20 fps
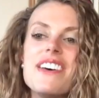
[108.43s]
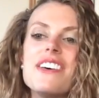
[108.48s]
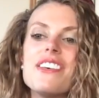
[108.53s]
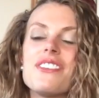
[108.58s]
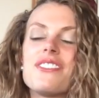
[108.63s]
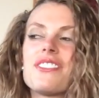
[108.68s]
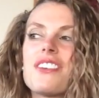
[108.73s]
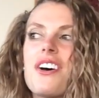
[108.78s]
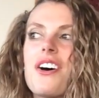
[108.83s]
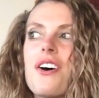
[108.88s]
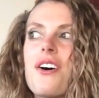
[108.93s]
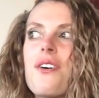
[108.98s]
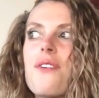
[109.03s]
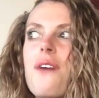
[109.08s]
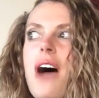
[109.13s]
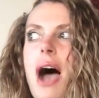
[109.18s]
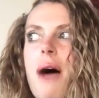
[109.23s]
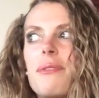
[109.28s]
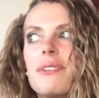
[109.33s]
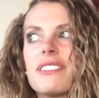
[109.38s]
So
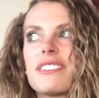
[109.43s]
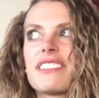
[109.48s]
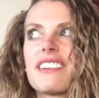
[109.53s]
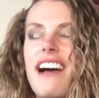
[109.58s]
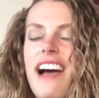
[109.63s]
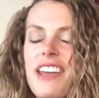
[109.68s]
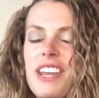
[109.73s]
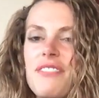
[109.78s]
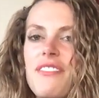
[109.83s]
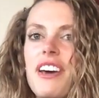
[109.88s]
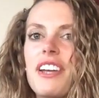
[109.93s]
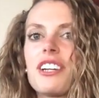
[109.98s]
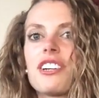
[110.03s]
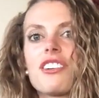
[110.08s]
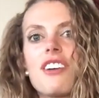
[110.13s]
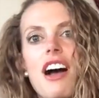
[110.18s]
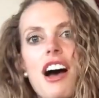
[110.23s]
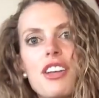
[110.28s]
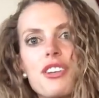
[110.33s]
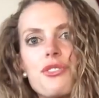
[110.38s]
I was kind of at a
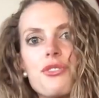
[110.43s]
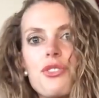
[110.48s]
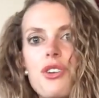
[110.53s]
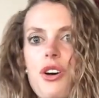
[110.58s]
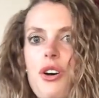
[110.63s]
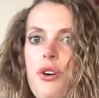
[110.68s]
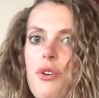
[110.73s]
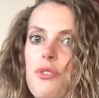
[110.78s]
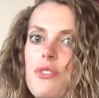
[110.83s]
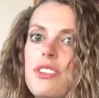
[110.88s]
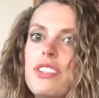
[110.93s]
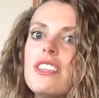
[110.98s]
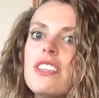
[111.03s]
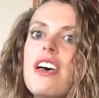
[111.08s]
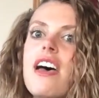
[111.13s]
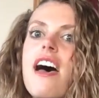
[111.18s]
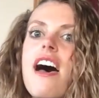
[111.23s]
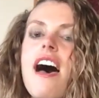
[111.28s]
crossroads,